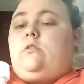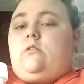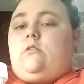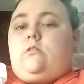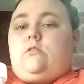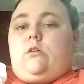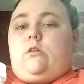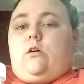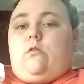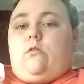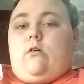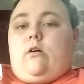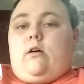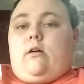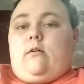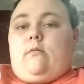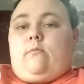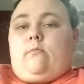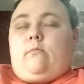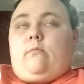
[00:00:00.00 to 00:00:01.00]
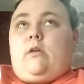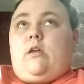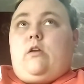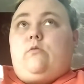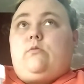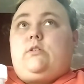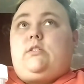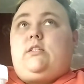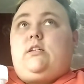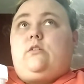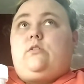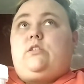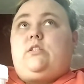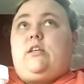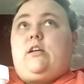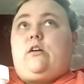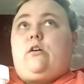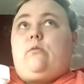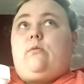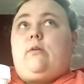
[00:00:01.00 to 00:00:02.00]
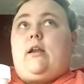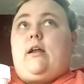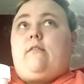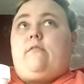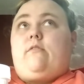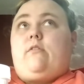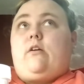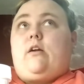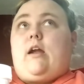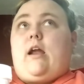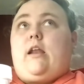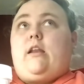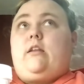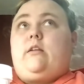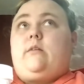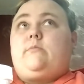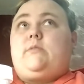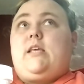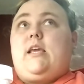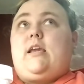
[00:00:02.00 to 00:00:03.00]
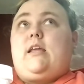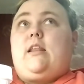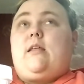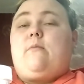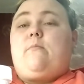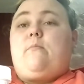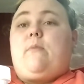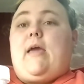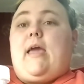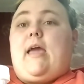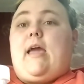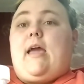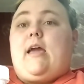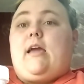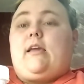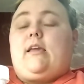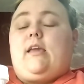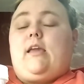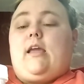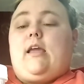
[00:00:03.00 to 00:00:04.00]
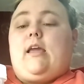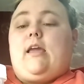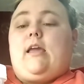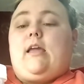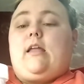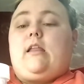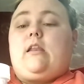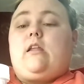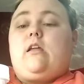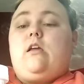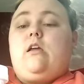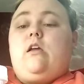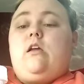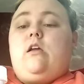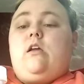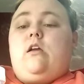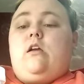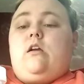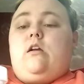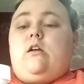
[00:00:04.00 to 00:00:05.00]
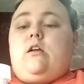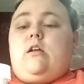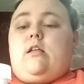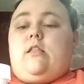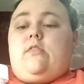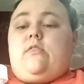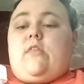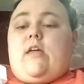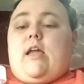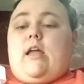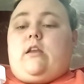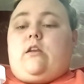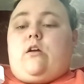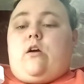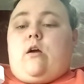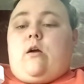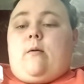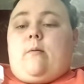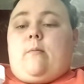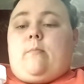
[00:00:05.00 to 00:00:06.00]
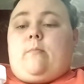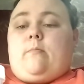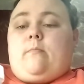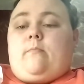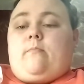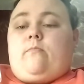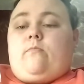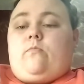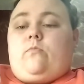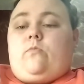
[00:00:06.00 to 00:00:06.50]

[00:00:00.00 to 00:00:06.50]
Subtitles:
so he was still sick or whatever. I ended up taking him back, and then